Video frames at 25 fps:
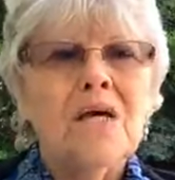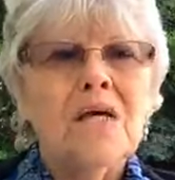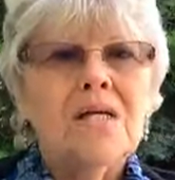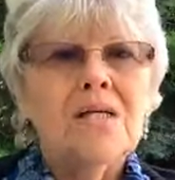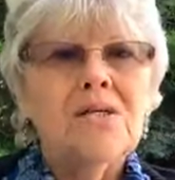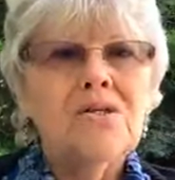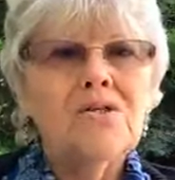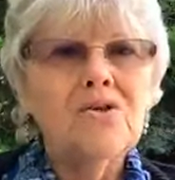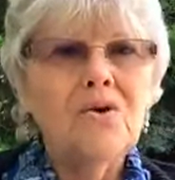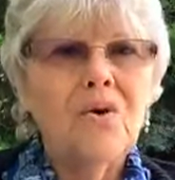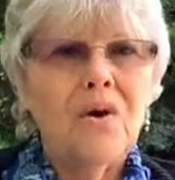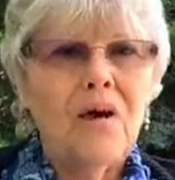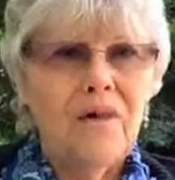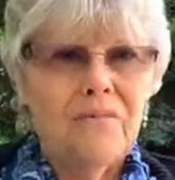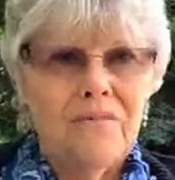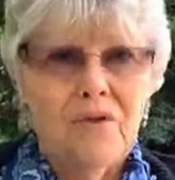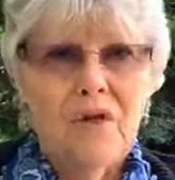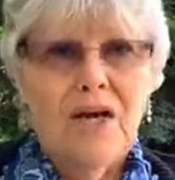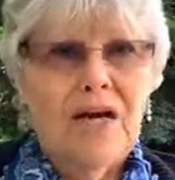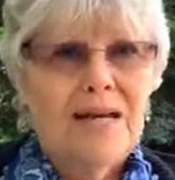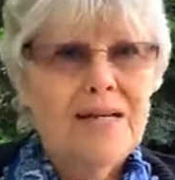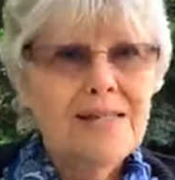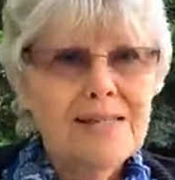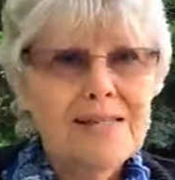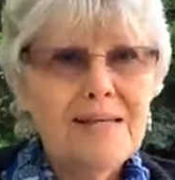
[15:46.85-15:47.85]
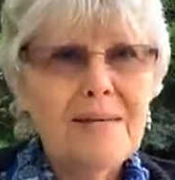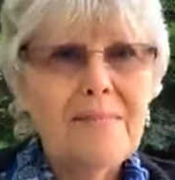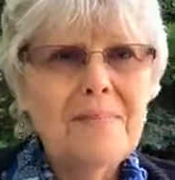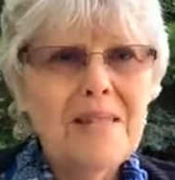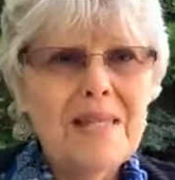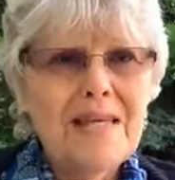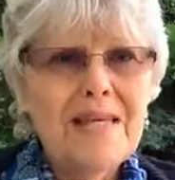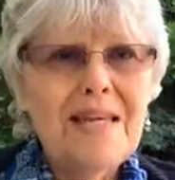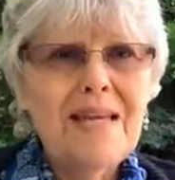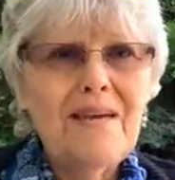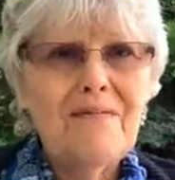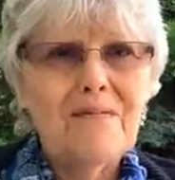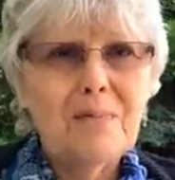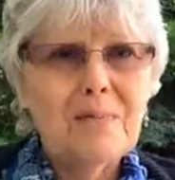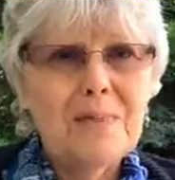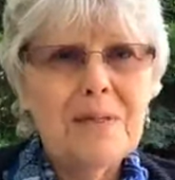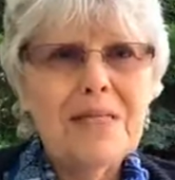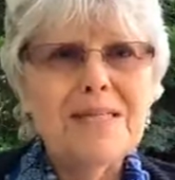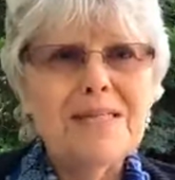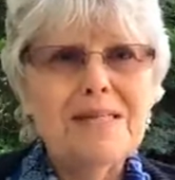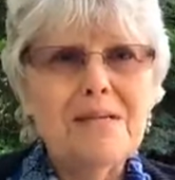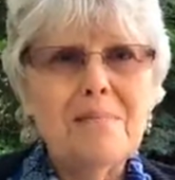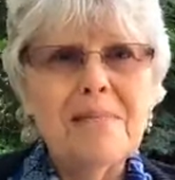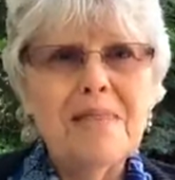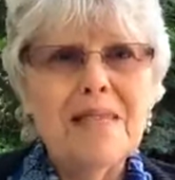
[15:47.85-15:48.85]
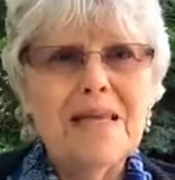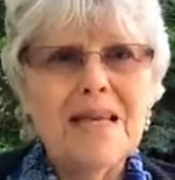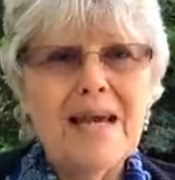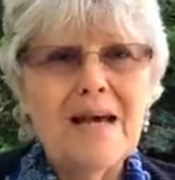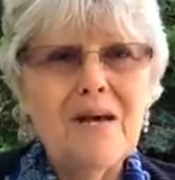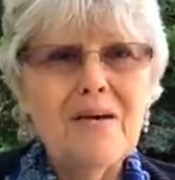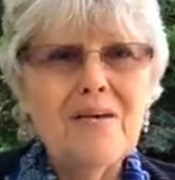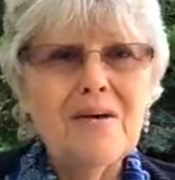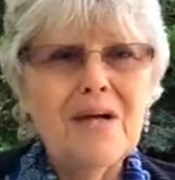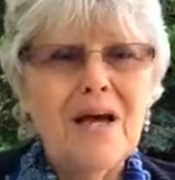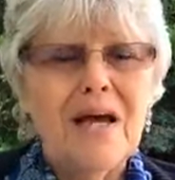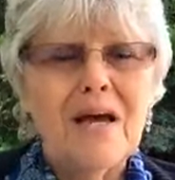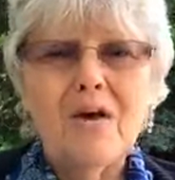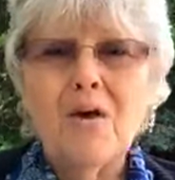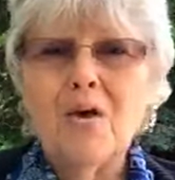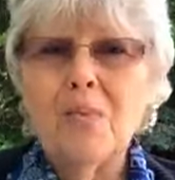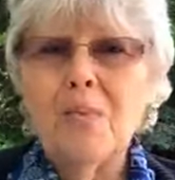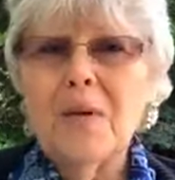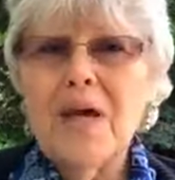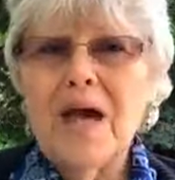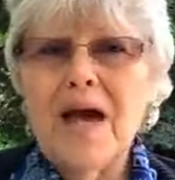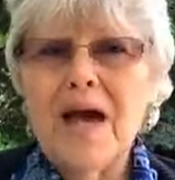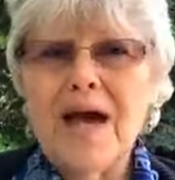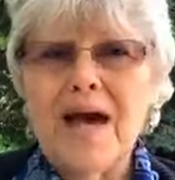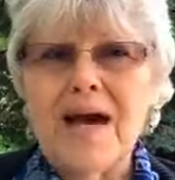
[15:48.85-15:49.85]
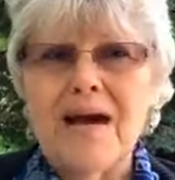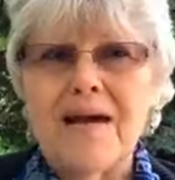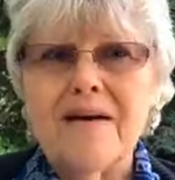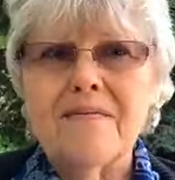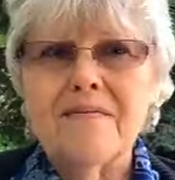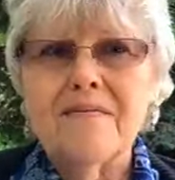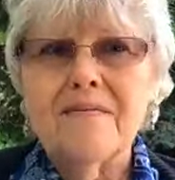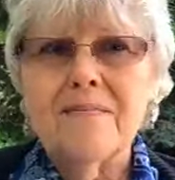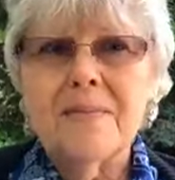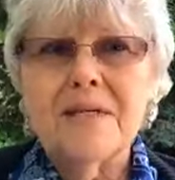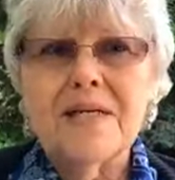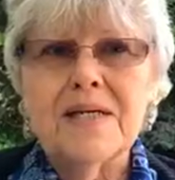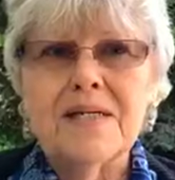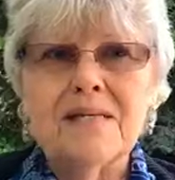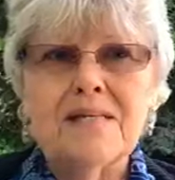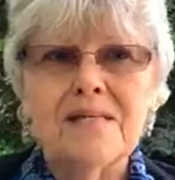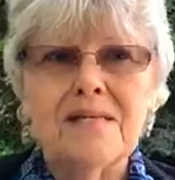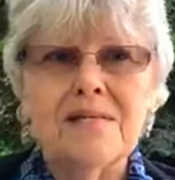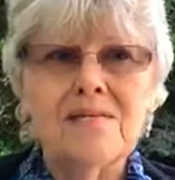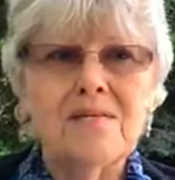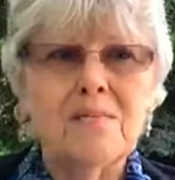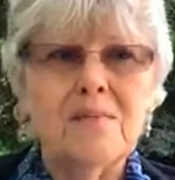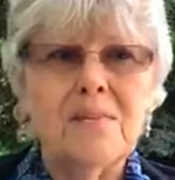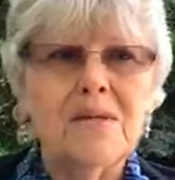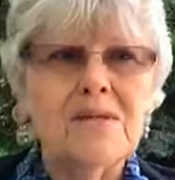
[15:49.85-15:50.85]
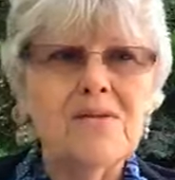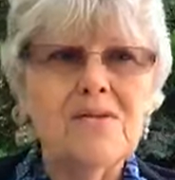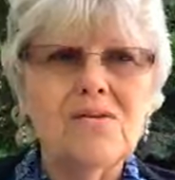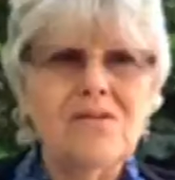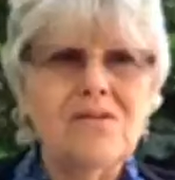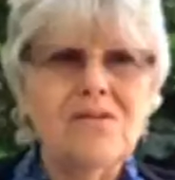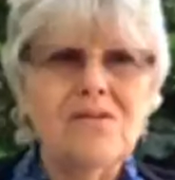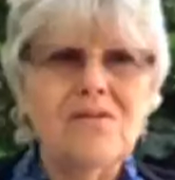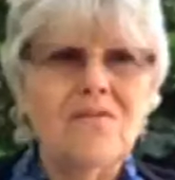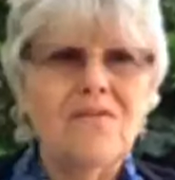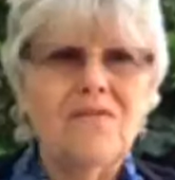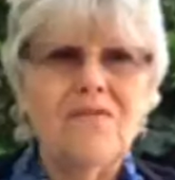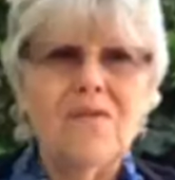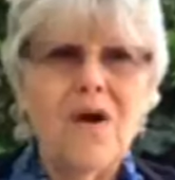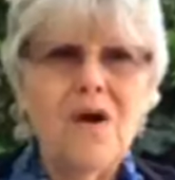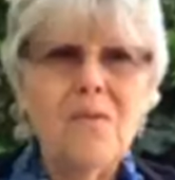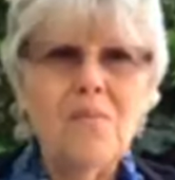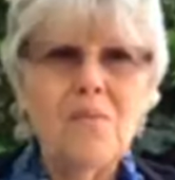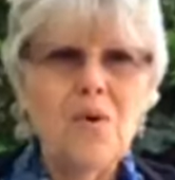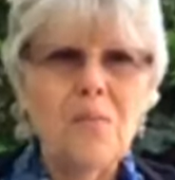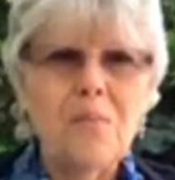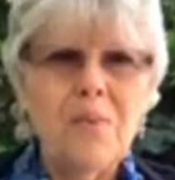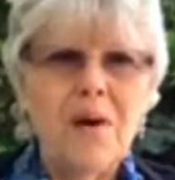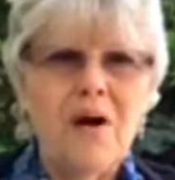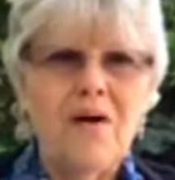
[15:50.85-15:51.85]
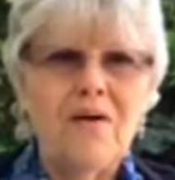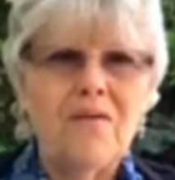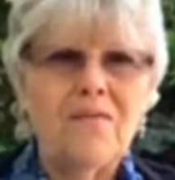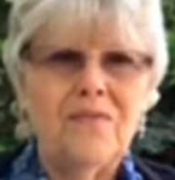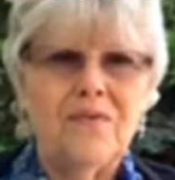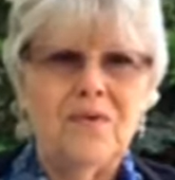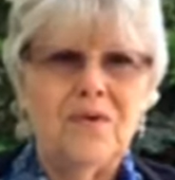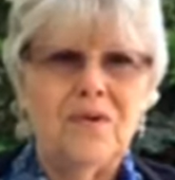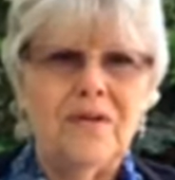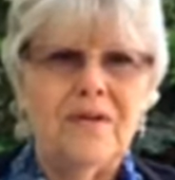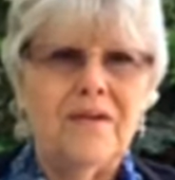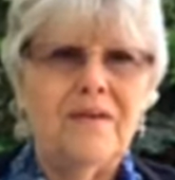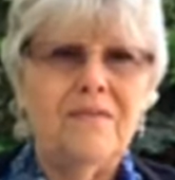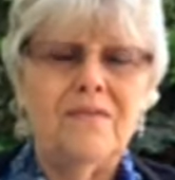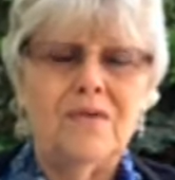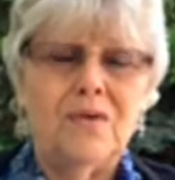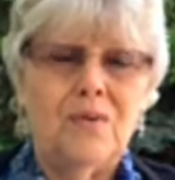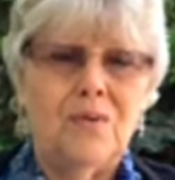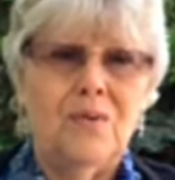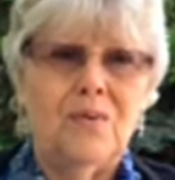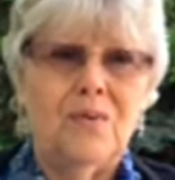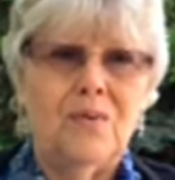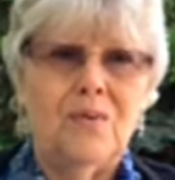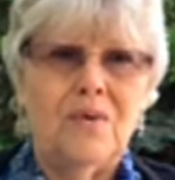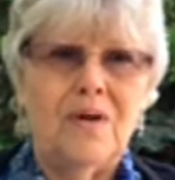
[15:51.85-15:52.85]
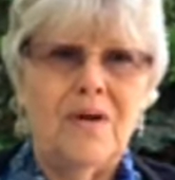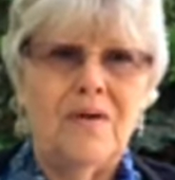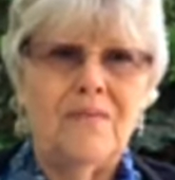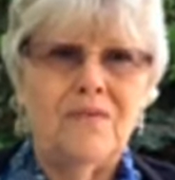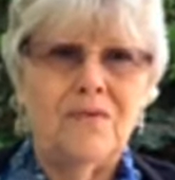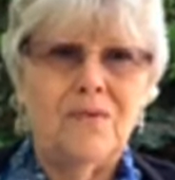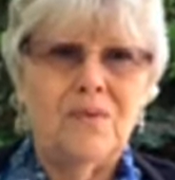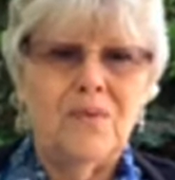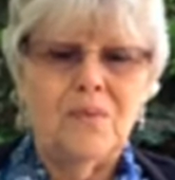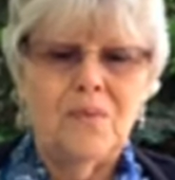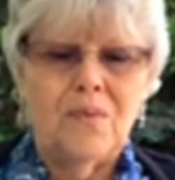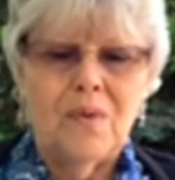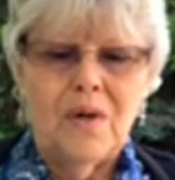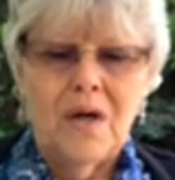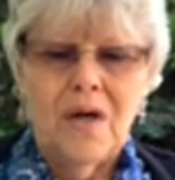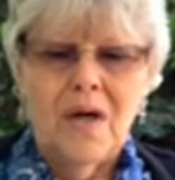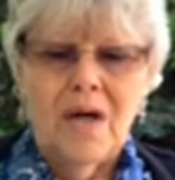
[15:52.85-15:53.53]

So have you got something? Have you picked something out? I hope you have because this will be far more powerful if you if you